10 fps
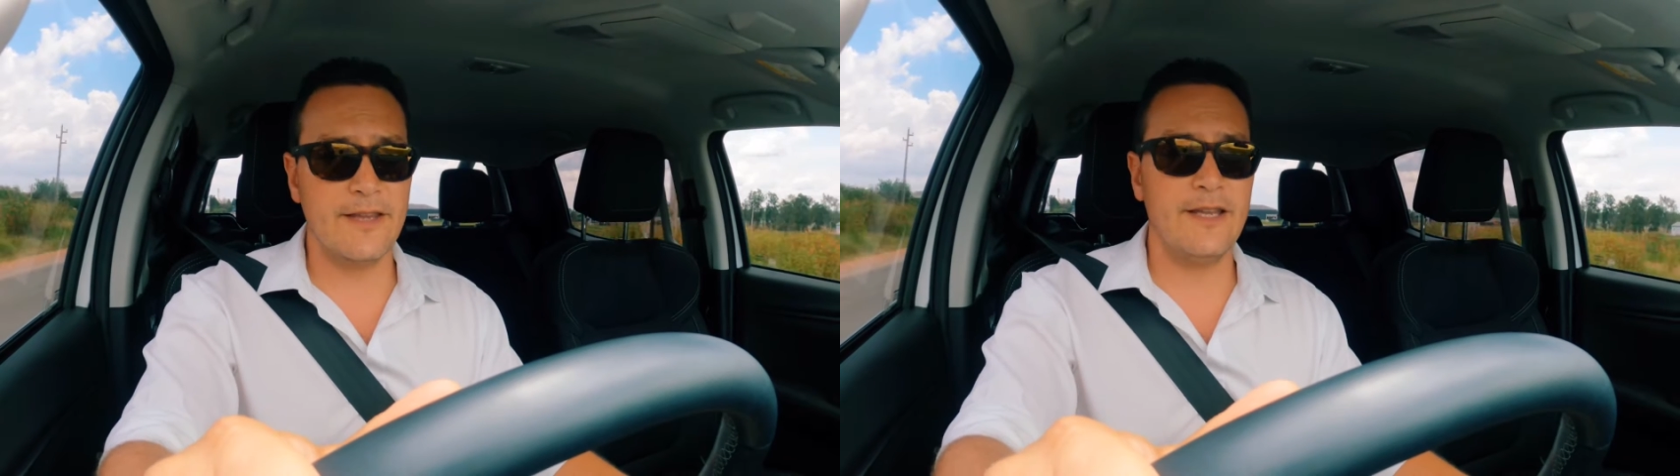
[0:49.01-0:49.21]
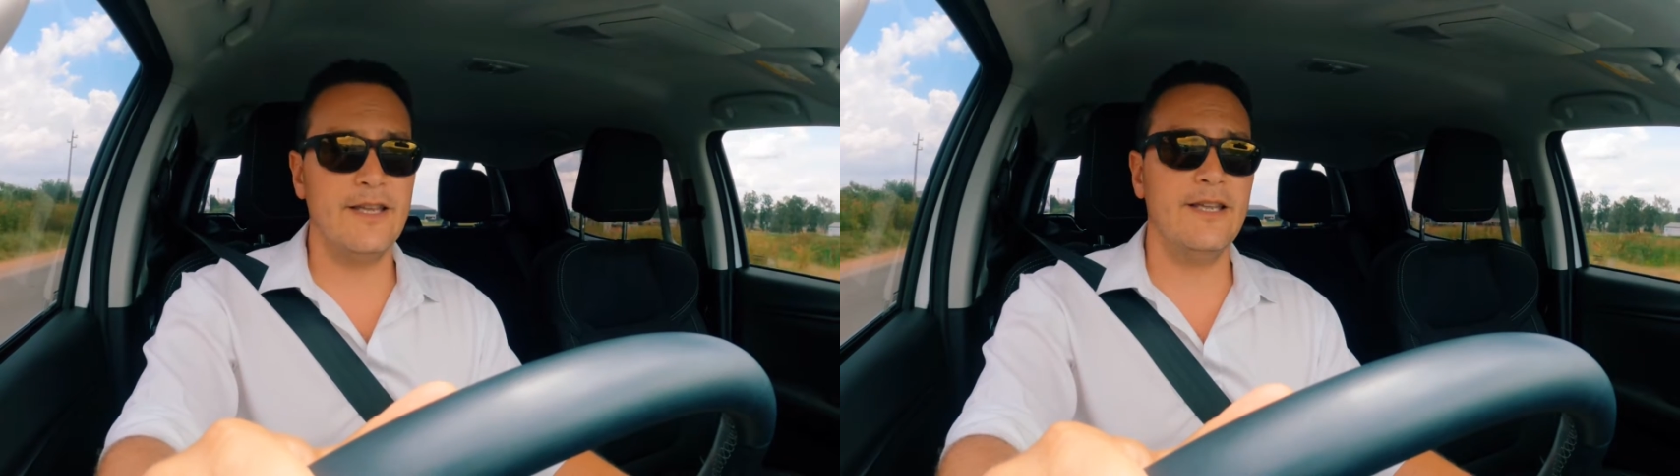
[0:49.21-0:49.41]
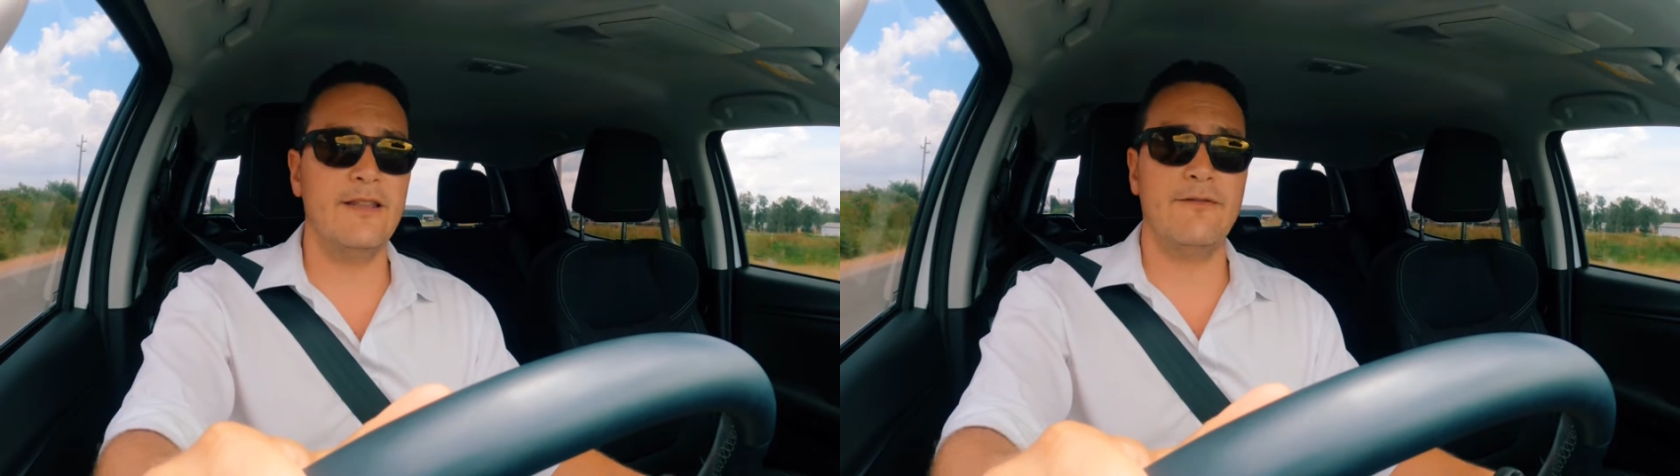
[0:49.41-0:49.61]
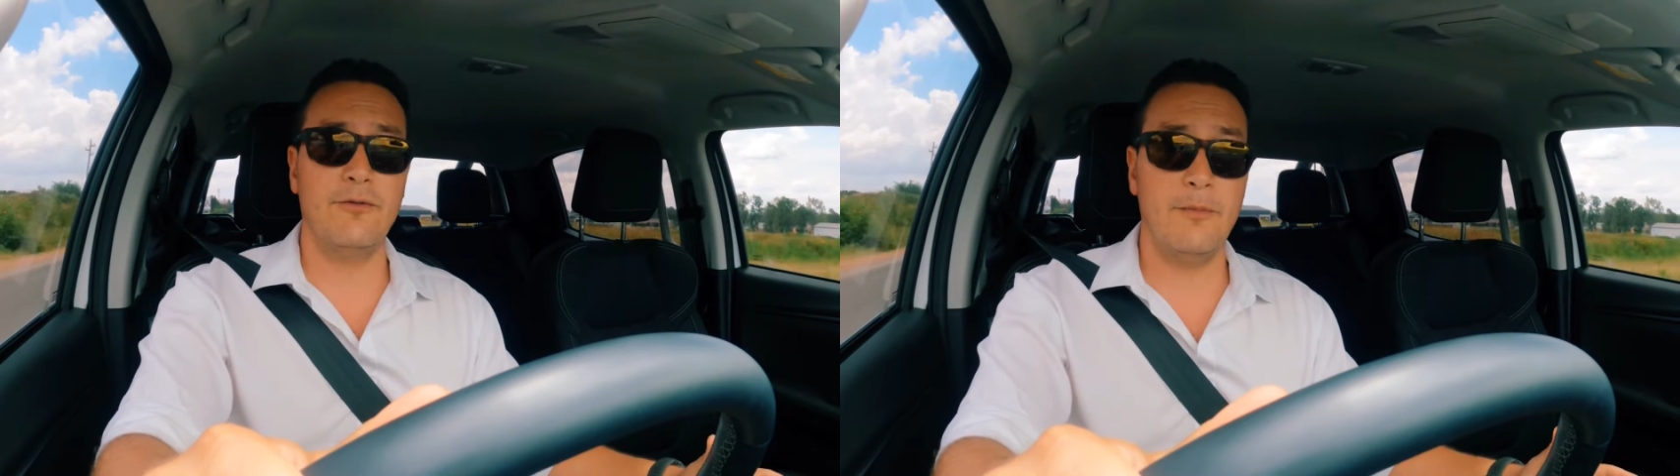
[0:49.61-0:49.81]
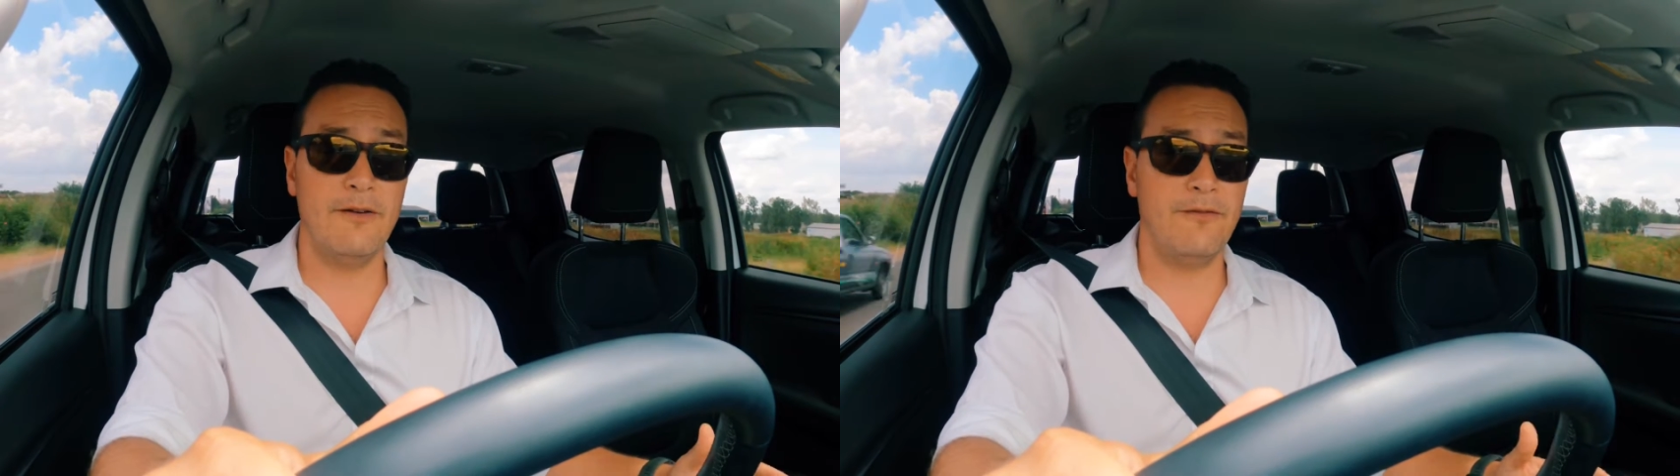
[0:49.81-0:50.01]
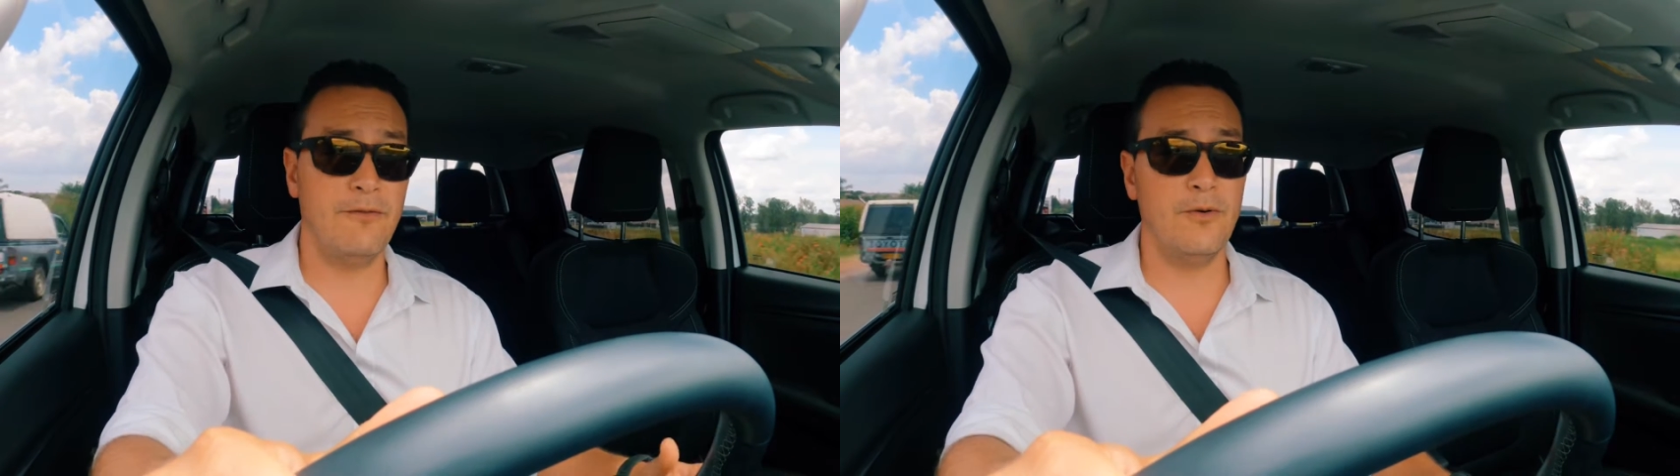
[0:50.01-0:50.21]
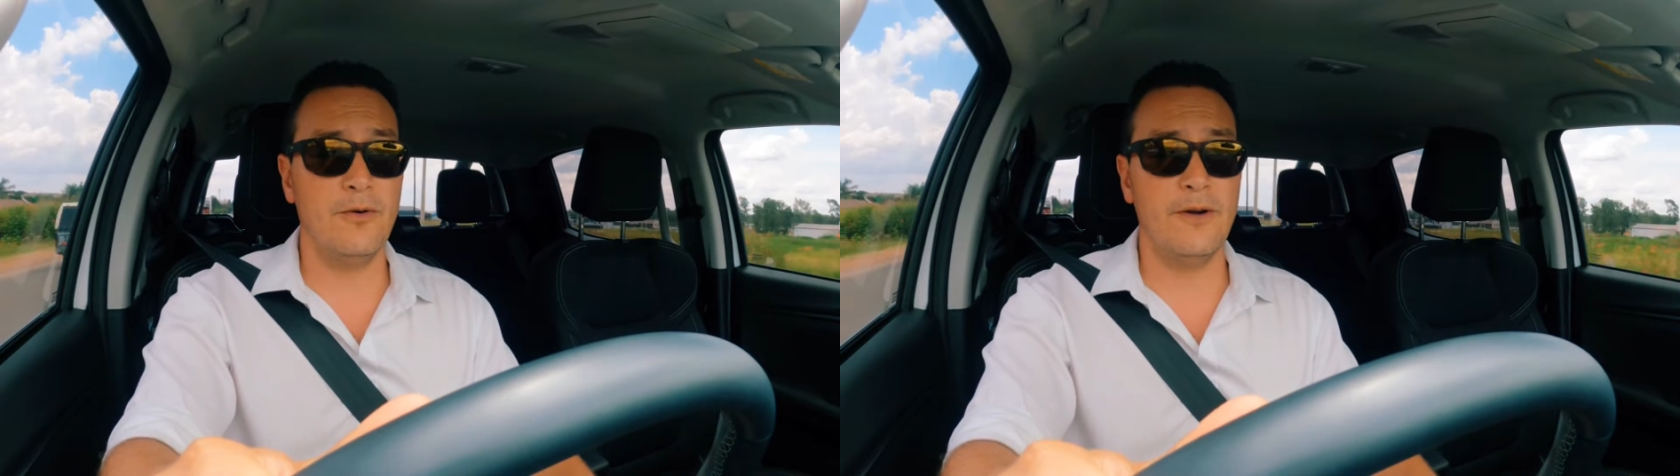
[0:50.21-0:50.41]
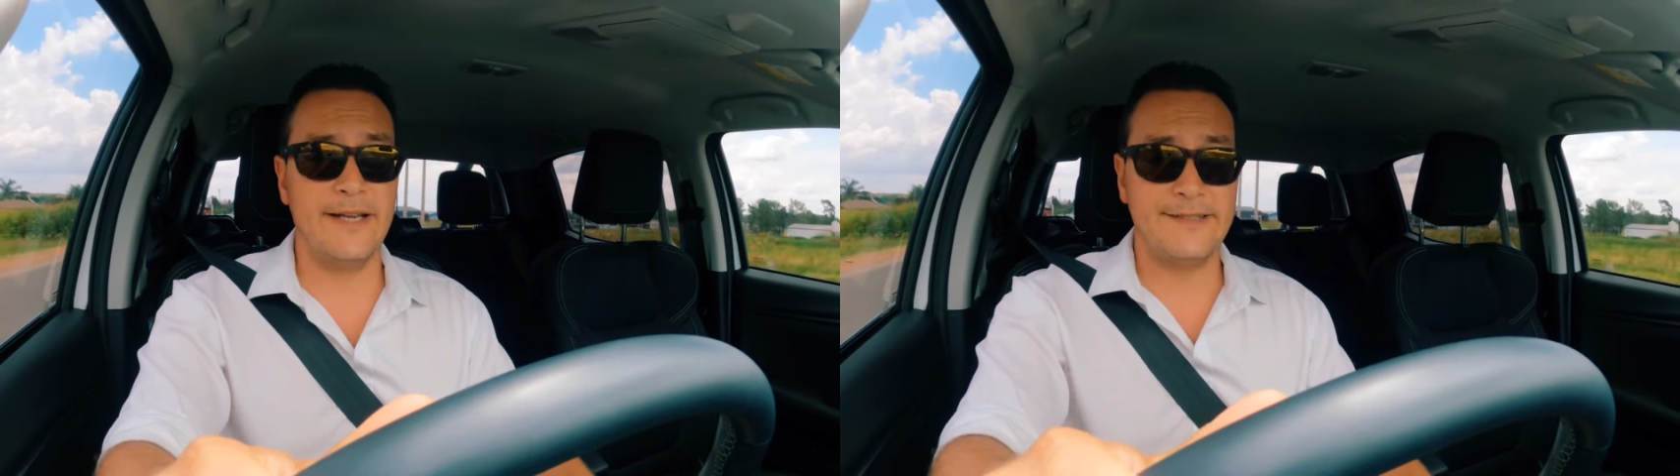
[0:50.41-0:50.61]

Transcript: the 4x4